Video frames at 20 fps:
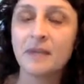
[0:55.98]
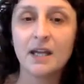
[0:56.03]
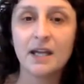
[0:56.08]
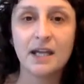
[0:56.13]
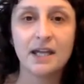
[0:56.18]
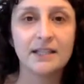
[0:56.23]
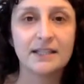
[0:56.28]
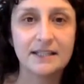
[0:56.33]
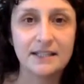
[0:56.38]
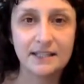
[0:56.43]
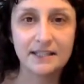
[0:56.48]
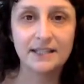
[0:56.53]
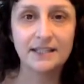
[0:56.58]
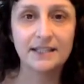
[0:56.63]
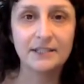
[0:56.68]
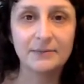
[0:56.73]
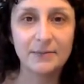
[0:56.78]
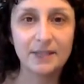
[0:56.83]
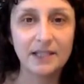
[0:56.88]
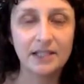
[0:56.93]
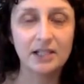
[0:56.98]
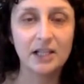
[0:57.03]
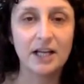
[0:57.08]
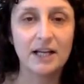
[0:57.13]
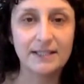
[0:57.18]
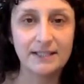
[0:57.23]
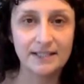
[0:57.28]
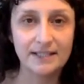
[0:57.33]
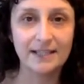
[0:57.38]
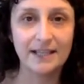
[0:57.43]
it's sitting in my
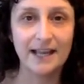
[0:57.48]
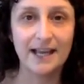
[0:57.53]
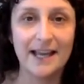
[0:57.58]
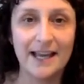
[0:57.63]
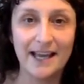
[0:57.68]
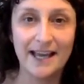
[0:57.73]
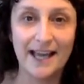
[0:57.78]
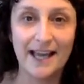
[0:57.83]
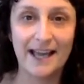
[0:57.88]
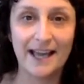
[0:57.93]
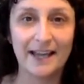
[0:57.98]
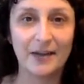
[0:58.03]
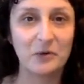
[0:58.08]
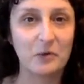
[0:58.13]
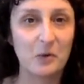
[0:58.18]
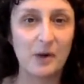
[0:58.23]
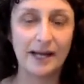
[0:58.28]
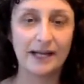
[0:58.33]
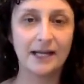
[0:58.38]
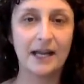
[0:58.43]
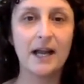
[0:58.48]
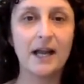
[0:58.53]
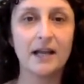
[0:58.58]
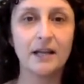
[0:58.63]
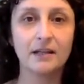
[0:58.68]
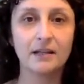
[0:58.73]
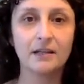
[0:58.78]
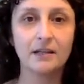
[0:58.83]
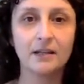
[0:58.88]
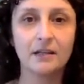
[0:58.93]
closet, and why
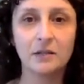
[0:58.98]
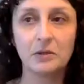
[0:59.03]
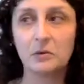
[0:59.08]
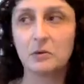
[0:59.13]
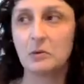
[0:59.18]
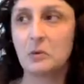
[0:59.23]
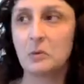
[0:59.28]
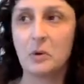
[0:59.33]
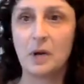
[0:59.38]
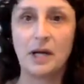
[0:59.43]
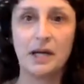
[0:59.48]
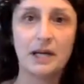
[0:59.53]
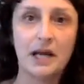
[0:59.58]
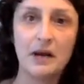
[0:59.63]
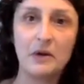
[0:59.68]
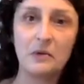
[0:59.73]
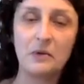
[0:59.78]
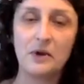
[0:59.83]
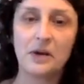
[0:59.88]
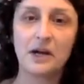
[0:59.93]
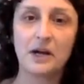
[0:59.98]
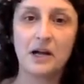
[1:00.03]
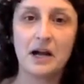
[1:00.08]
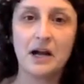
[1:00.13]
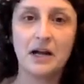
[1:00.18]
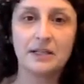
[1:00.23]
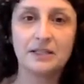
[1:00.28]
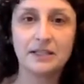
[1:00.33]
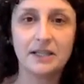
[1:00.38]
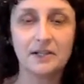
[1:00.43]
not? Why not wear a
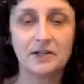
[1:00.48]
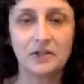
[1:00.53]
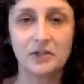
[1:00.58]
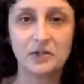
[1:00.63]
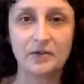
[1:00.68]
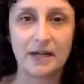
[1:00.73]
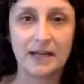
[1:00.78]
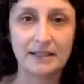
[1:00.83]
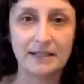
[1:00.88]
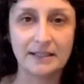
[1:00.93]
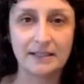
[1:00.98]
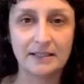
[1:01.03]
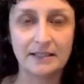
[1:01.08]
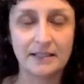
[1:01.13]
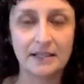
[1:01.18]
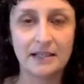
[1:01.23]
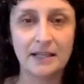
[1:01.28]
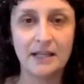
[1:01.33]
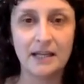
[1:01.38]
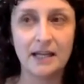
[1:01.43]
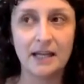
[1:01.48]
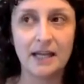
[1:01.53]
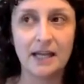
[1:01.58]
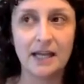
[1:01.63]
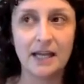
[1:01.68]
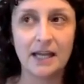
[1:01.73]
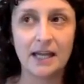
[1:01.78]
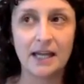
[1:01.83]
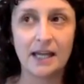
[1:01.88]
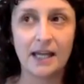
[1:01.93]
cocktail dress
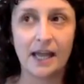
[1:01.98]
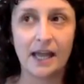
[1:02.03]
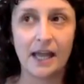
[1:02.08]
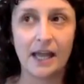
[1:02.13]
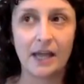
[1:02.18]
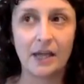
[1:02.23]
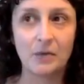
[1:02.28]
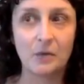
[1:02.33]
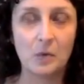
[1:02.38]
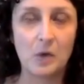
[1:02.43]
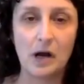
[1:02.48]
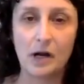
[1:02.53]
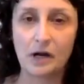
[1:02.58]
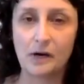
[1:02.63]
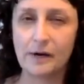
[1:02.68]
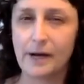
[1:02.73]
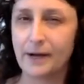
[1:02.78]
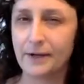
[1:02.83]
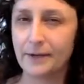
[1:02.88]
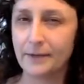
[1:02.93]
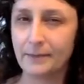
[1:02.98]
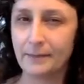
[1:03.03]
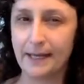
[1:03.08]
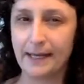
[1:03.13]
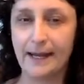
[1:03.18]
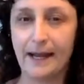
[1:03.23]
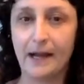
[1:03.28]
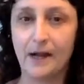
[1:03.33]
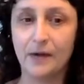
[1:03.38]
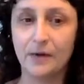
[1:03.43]
and walk around in
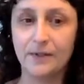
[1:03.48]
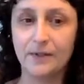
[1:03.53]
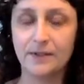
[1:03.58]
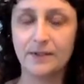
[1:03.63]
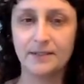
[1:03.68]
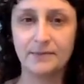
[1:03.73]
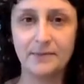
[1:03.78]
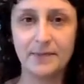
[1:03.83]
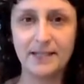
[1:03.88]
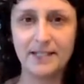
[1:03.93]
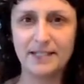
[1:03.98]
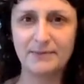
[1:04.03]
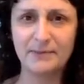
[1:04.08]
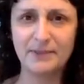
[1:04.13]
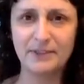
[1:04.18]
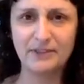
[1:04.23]
my house? It makes me